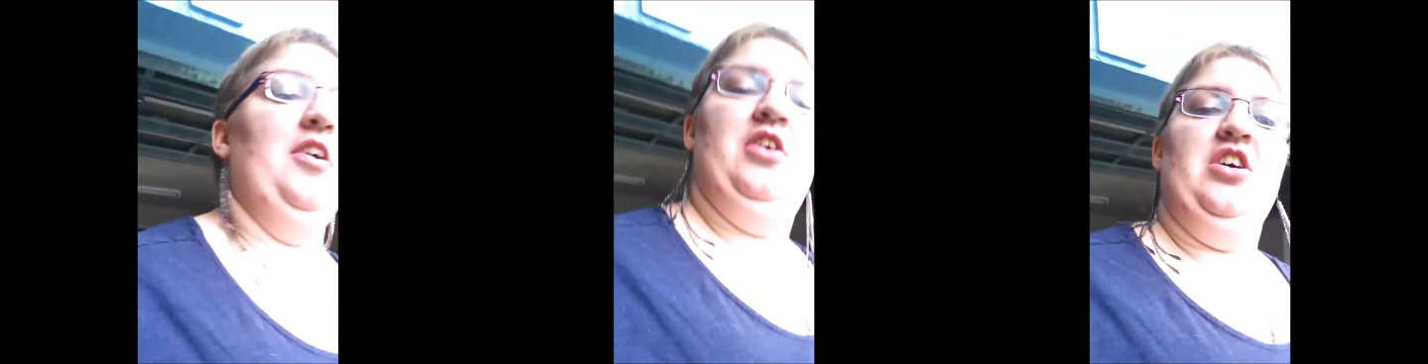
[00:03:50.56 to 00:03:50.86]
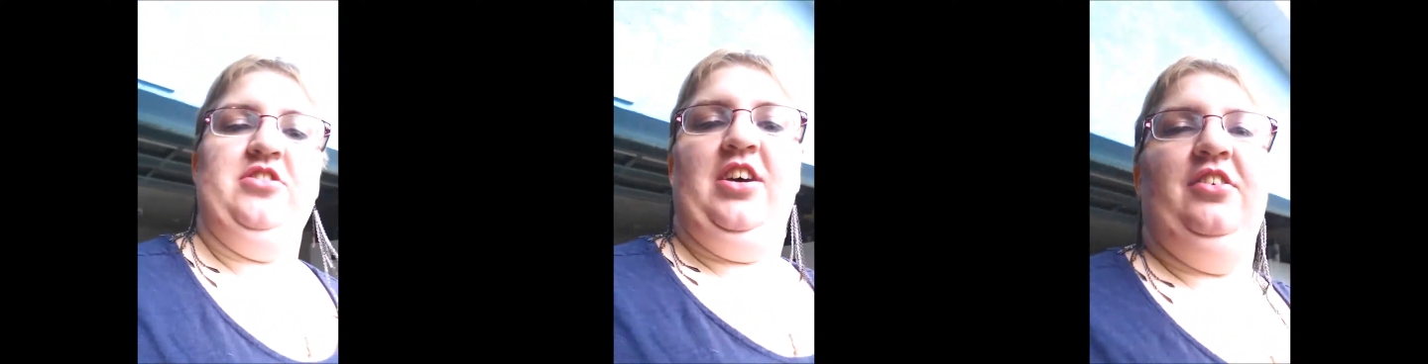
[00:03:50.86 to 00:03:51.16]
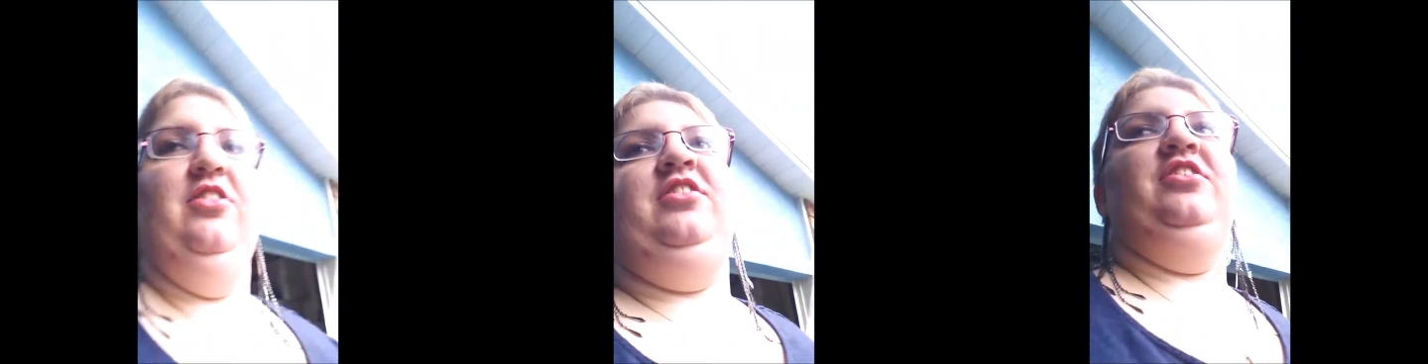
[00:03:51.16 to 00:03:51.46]
know.
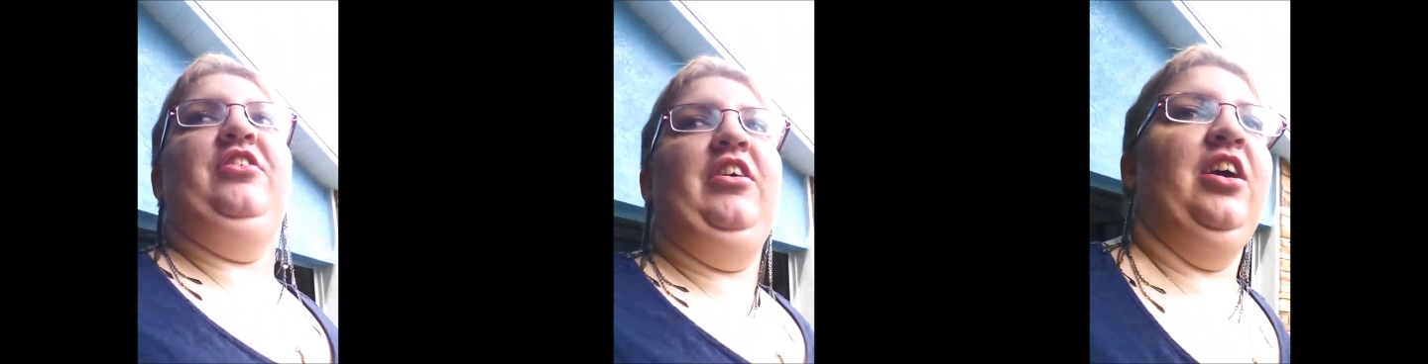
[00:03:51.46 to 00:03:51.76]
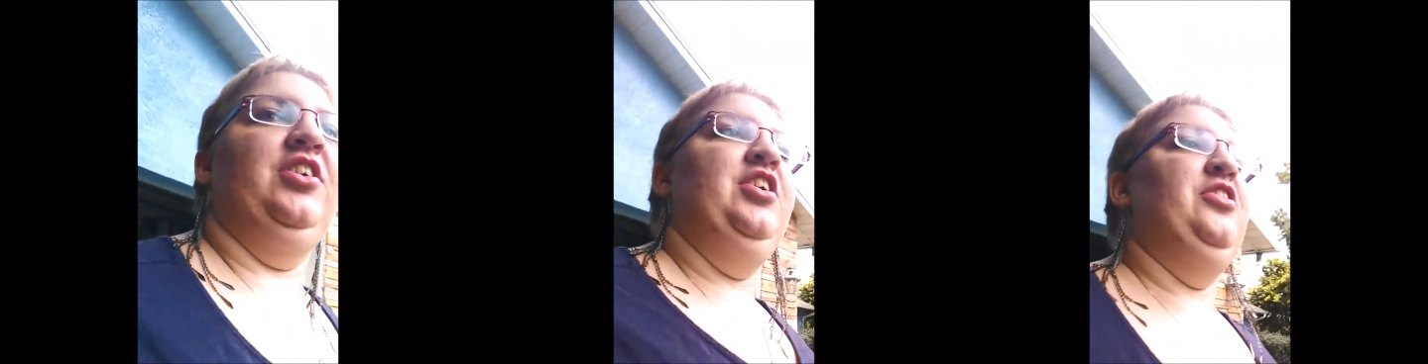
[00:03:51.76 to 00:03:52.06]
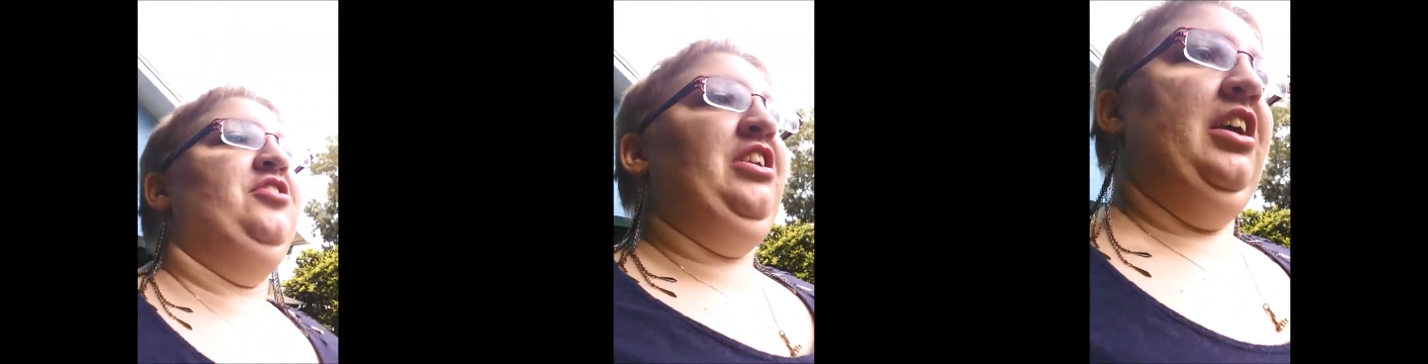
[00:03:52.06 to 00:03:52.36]
Doctors are hard to
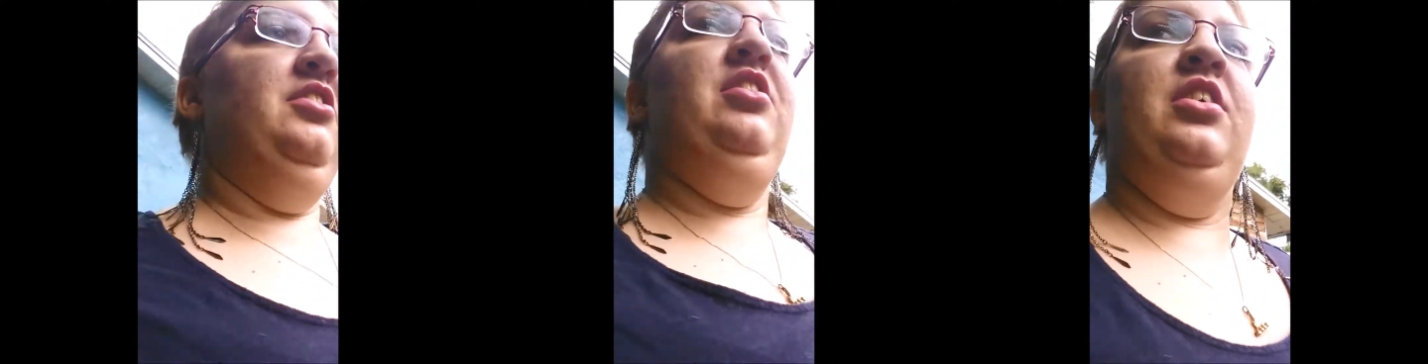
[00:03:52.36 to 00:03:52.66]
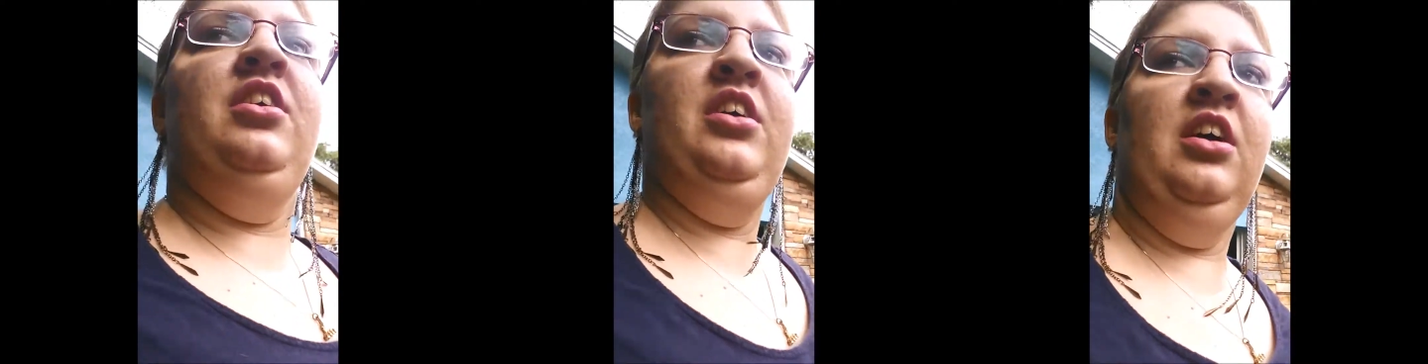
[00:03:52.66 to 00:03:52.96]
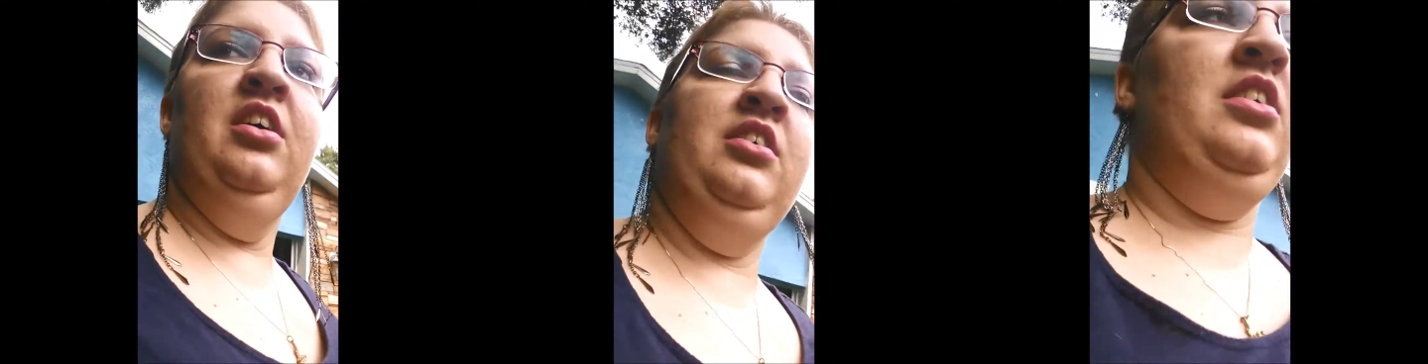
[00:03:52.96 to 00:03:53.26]
understand.
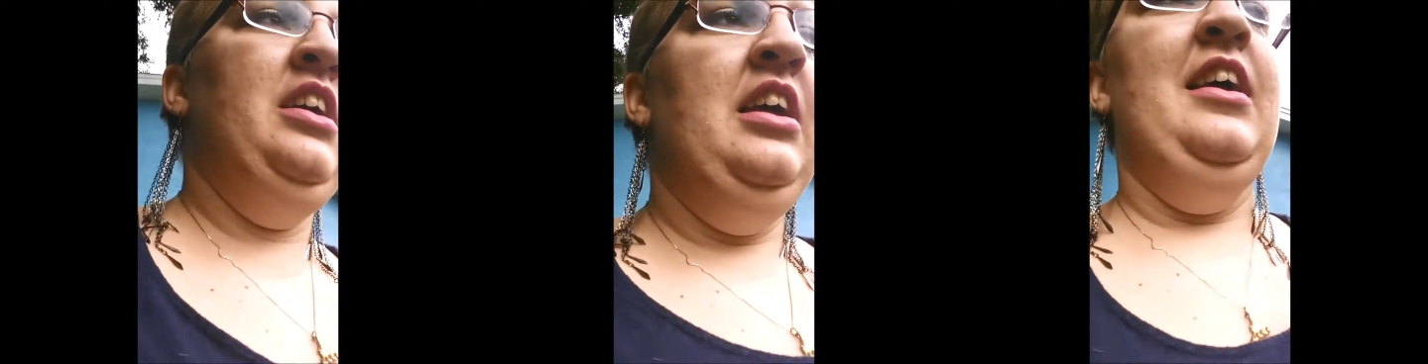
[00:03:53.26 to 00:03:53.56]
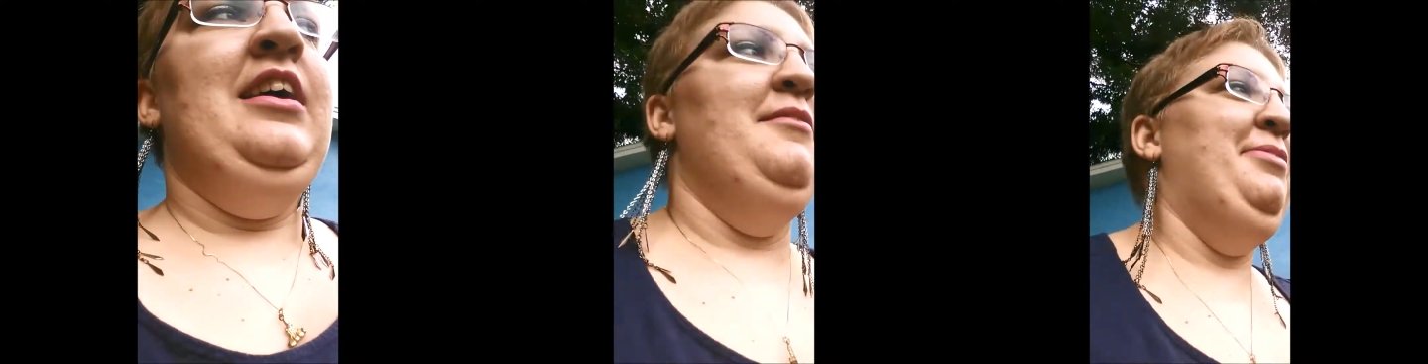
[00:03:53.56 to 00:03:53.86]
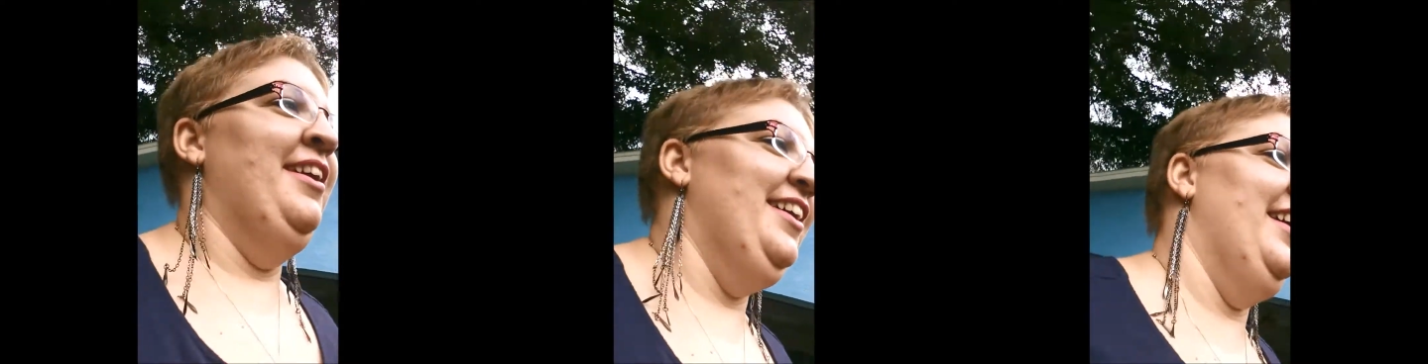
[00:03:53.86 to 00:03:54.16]

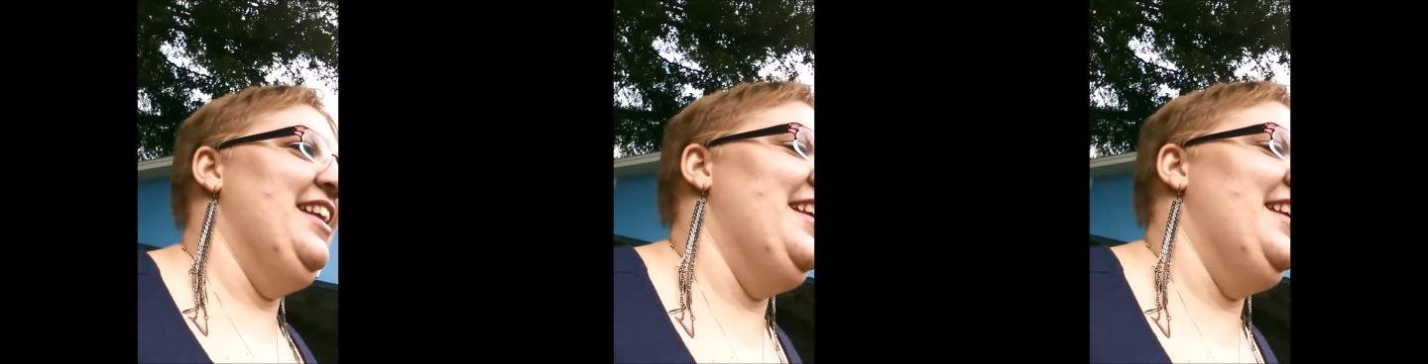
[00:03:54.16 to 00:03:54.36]
But